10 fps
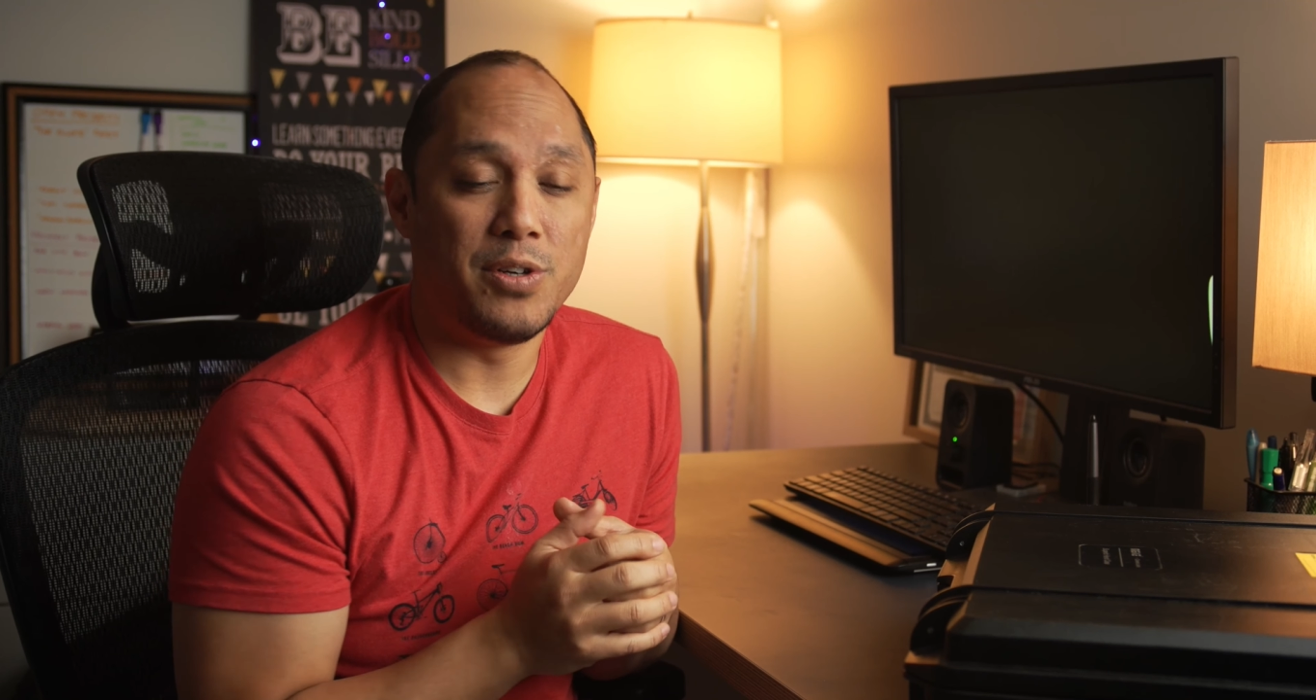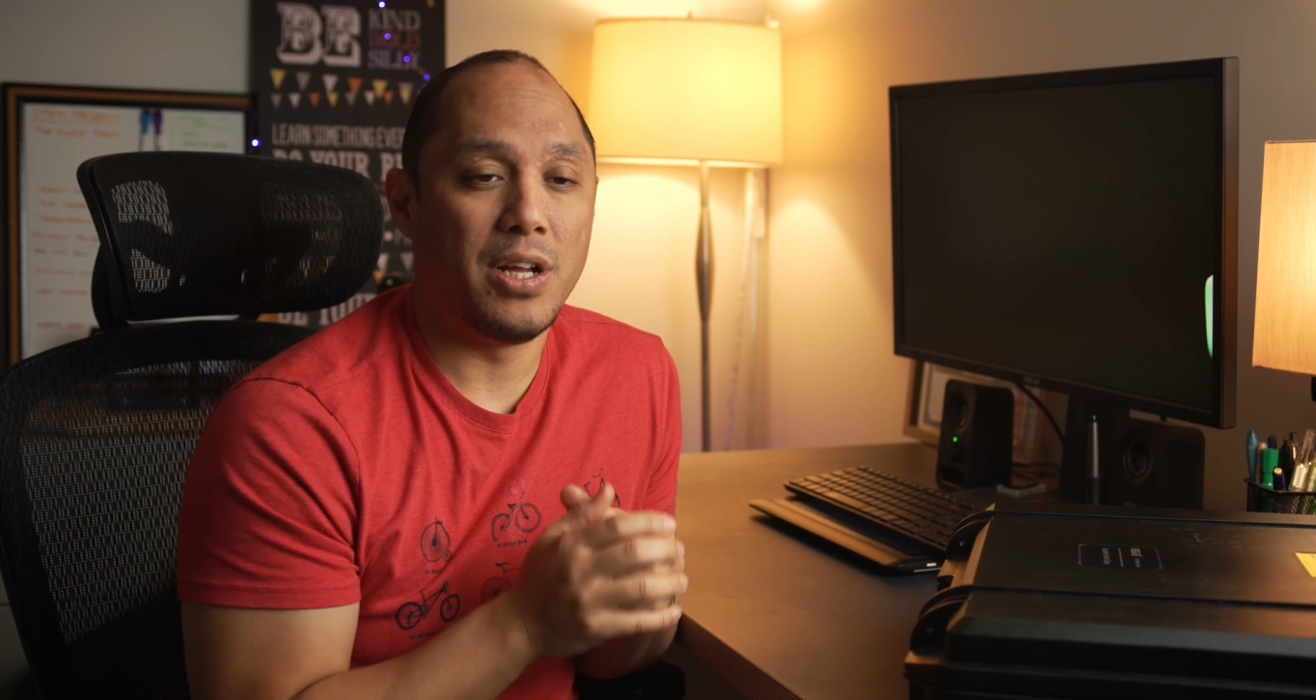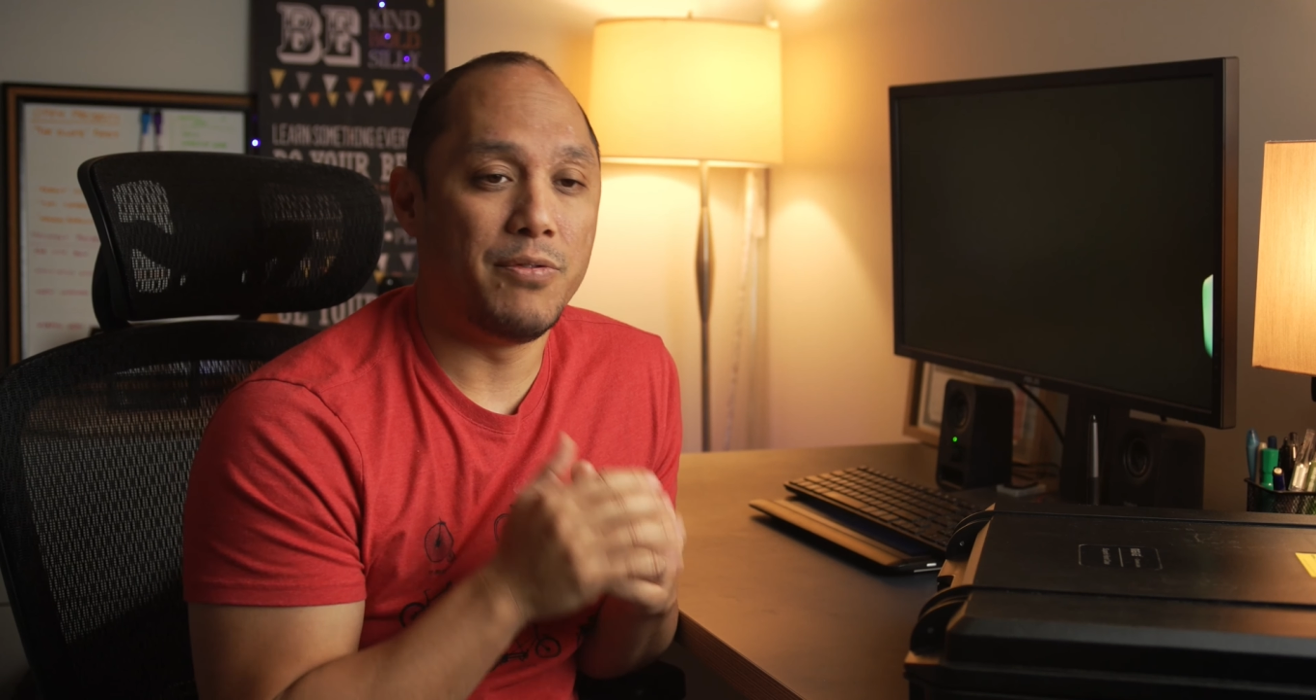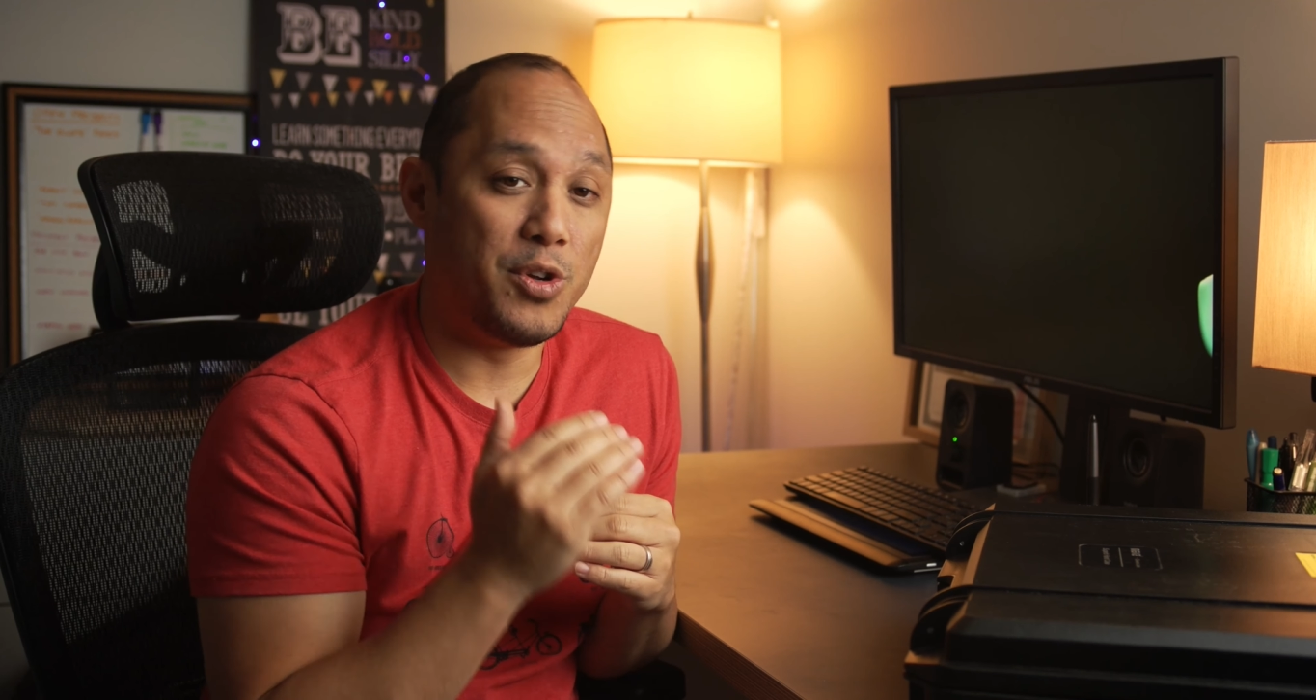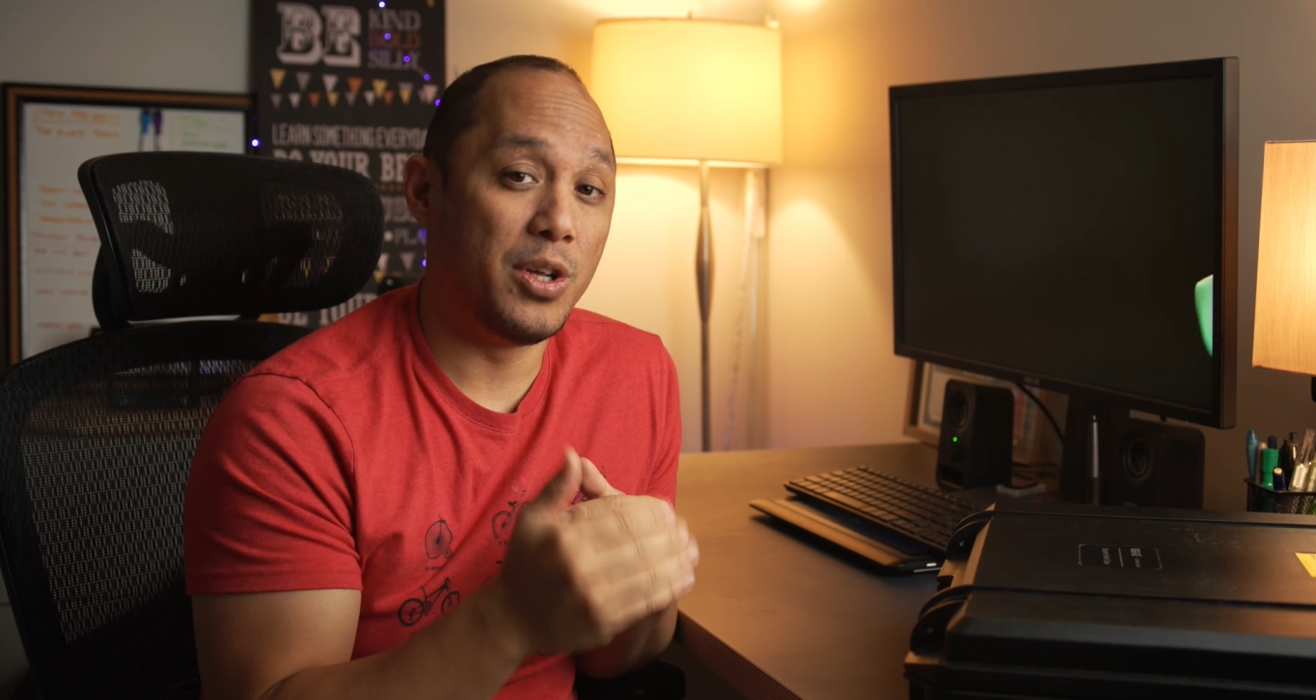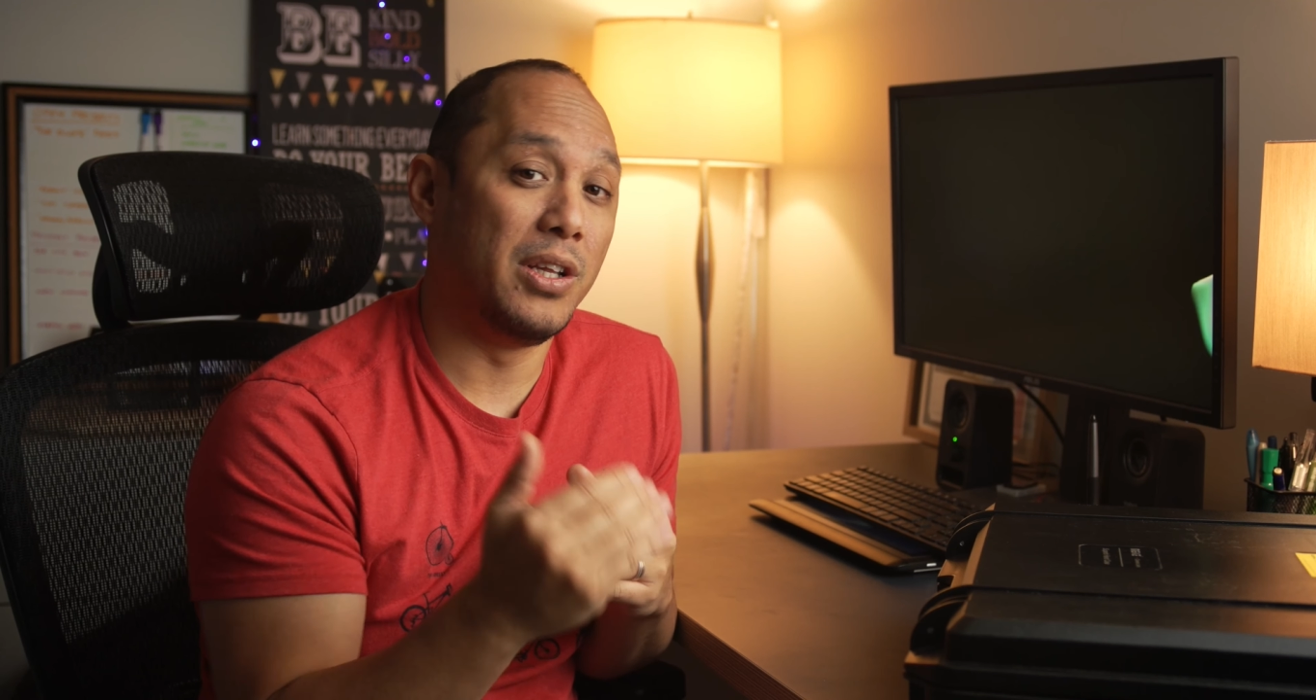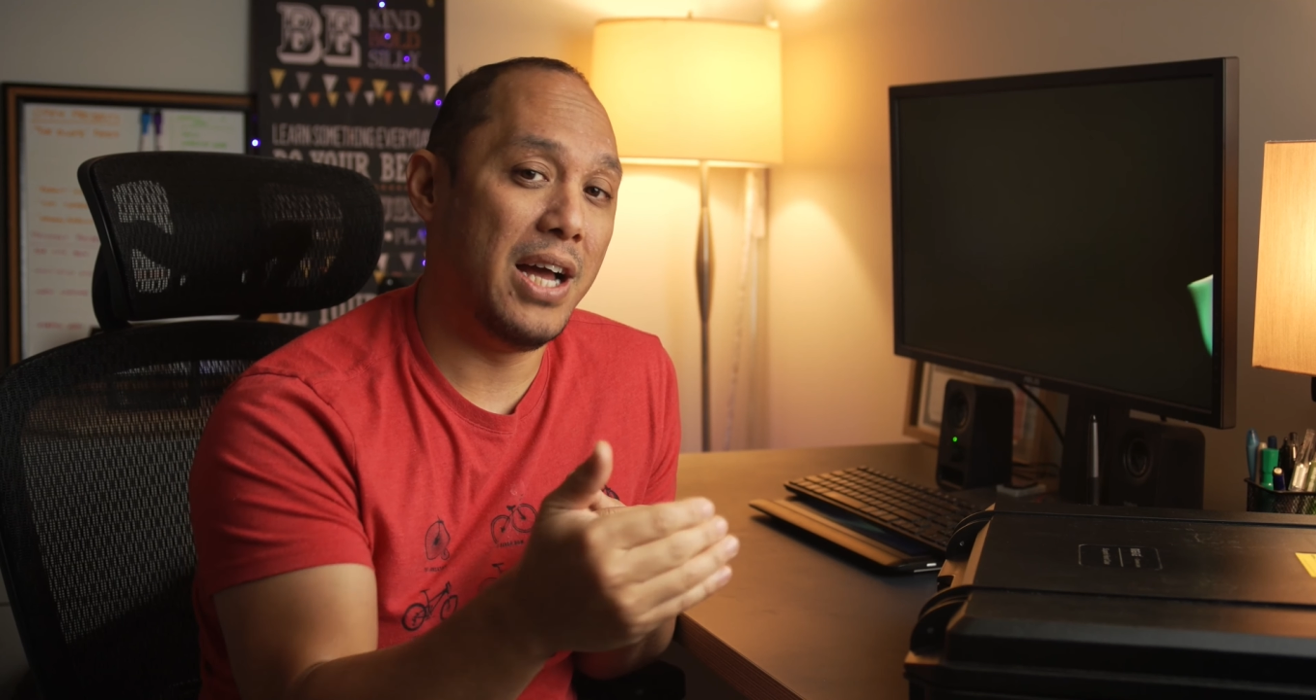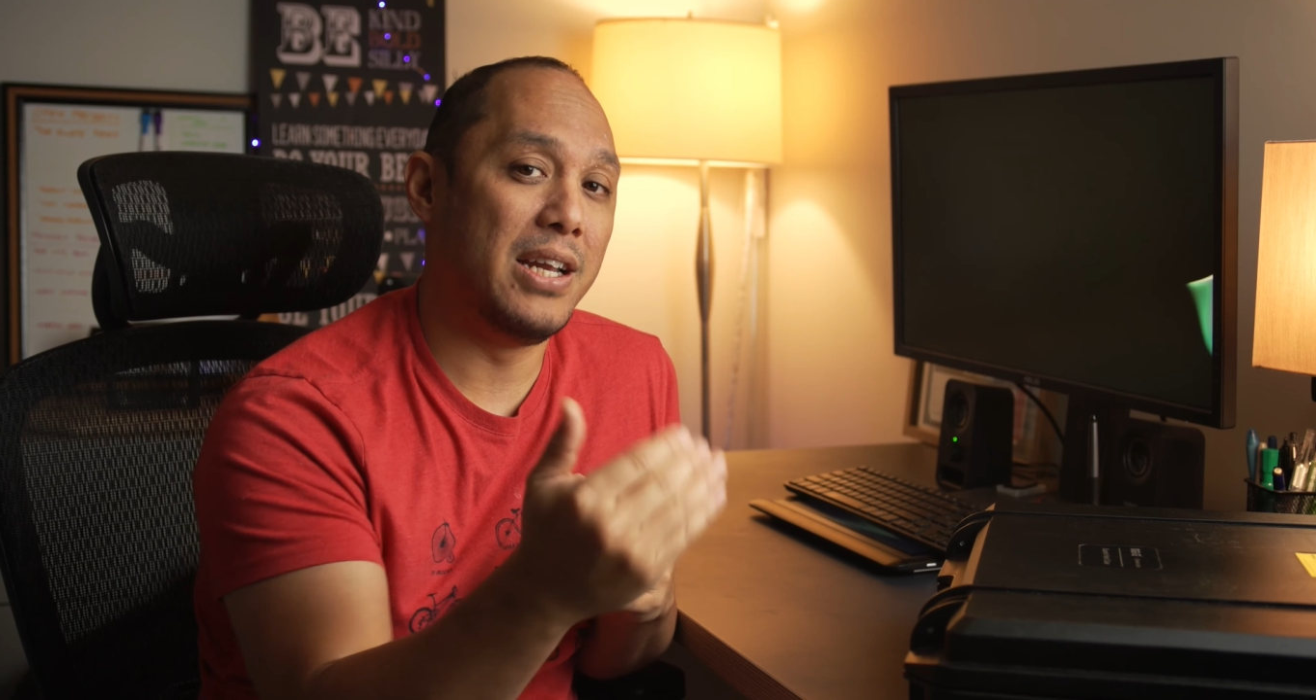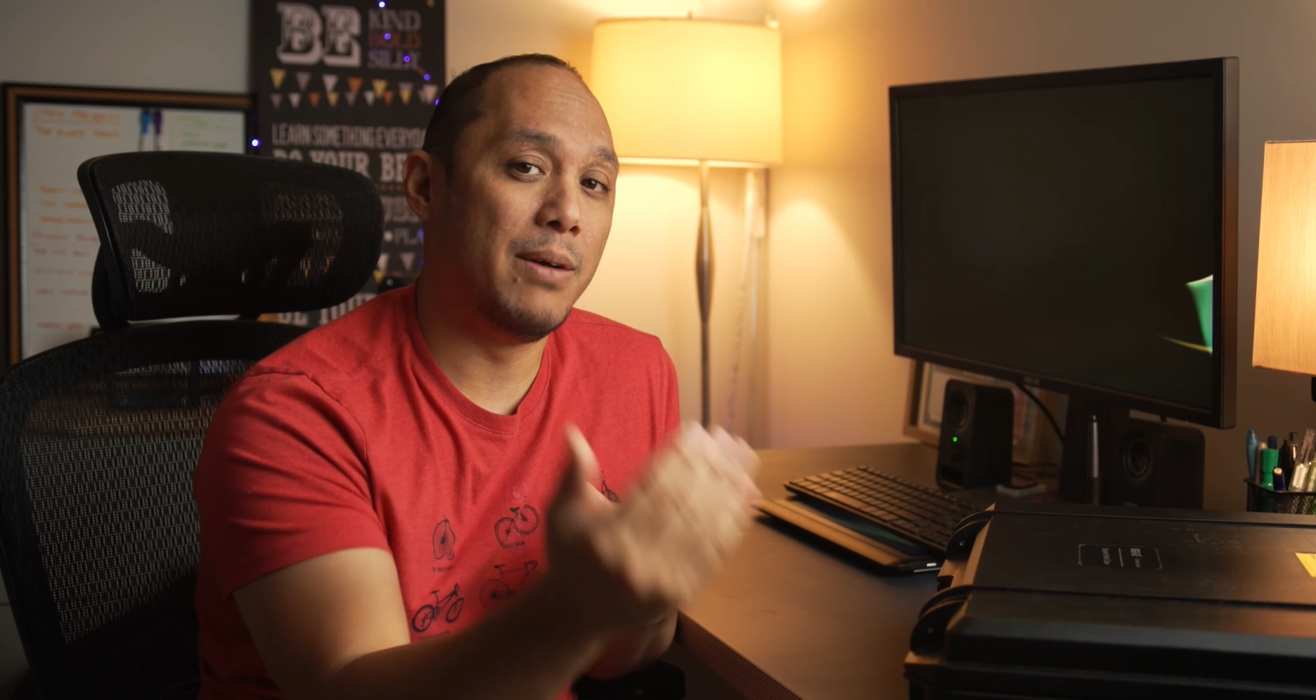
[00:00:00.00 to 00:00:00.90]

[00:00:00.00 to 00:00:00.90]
yourself you can line